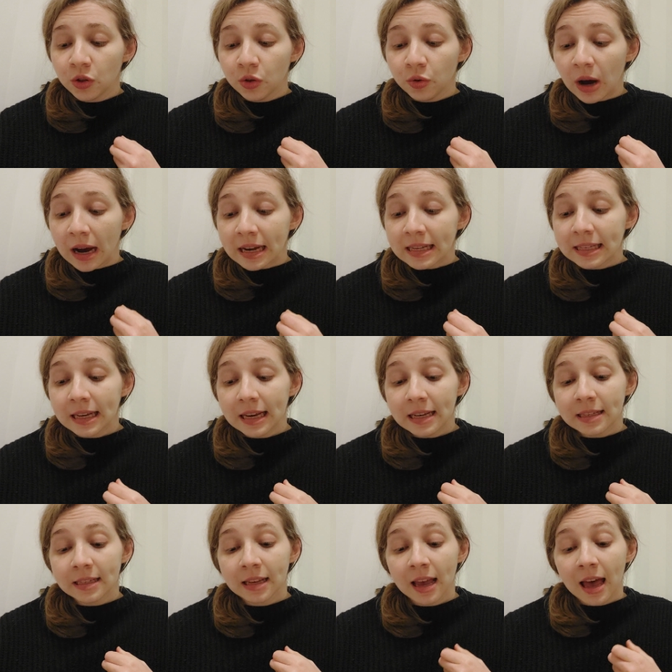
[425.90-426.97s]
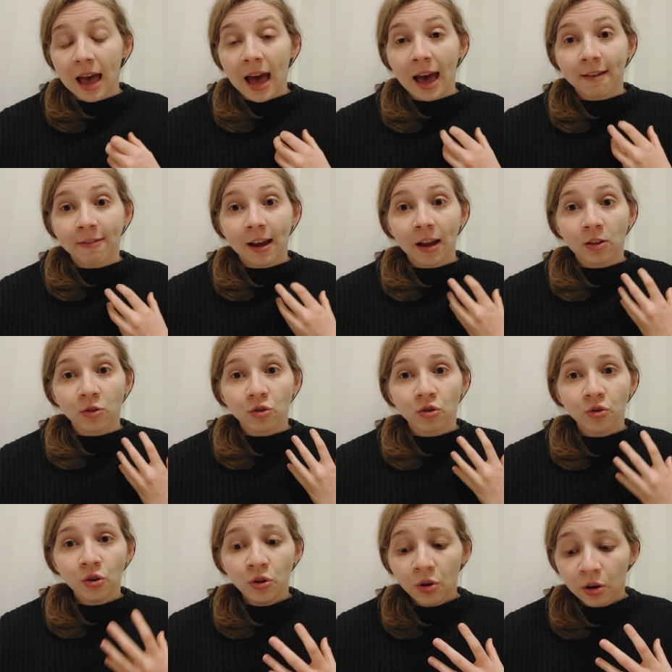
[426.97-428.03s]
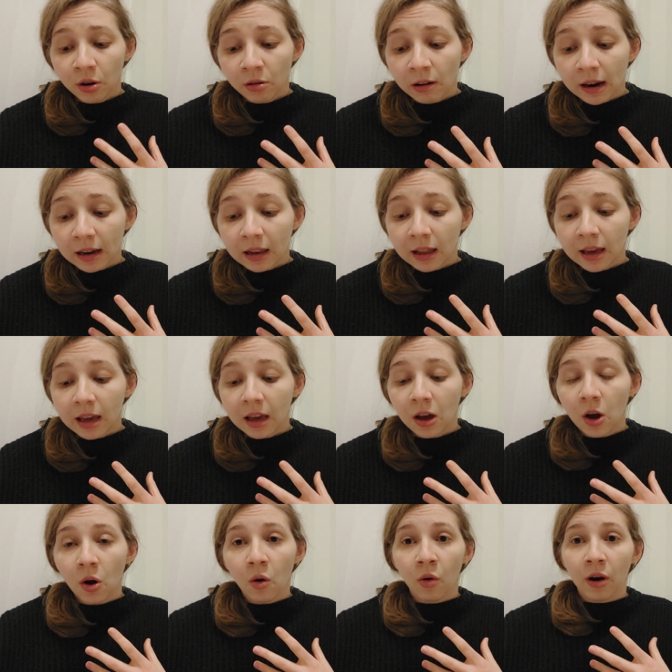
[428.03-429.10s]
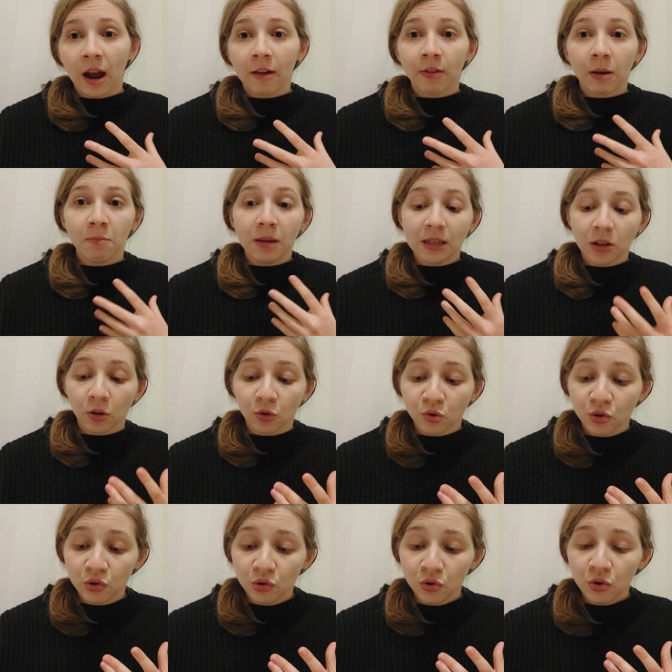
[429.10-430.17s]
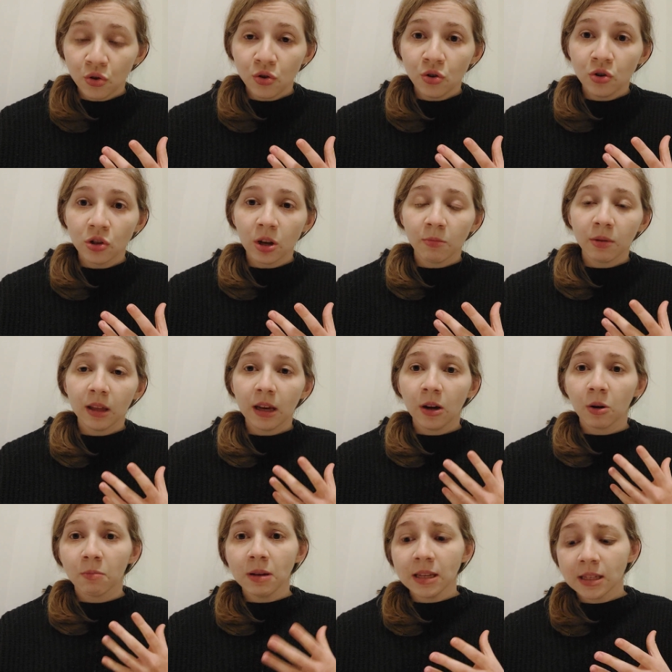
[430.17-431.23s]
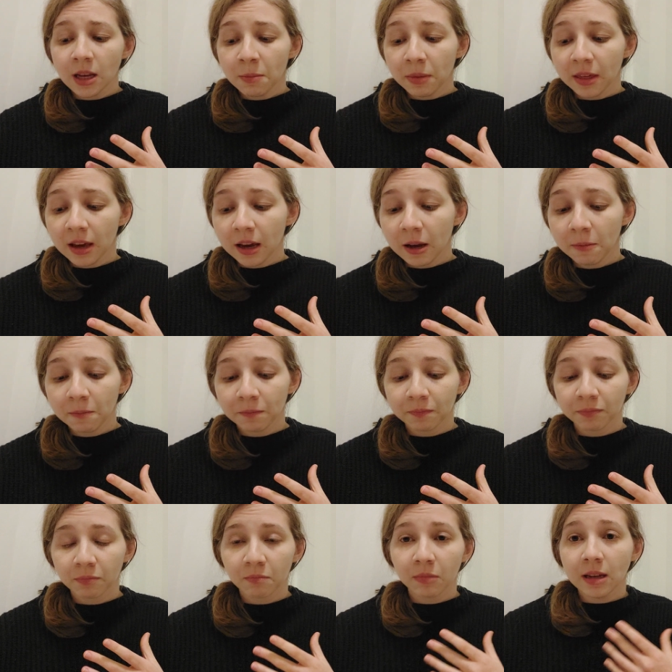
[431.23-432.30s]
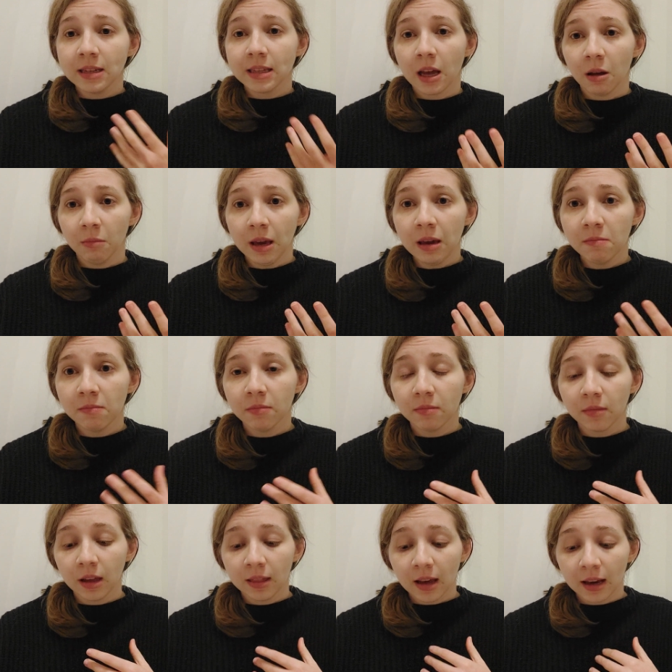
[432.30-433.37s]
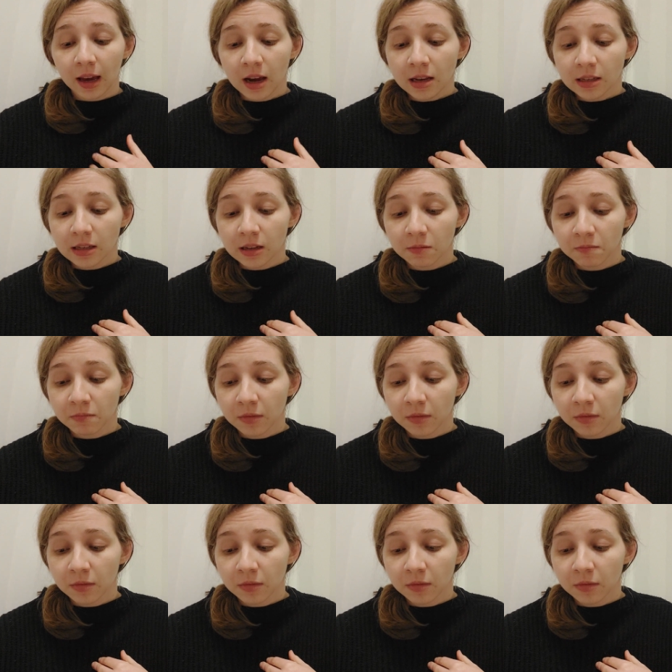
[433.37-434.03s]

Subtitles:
to ask is, have I understood you correctly? Or have I misunderstood something or missed something? Please tell me in that case.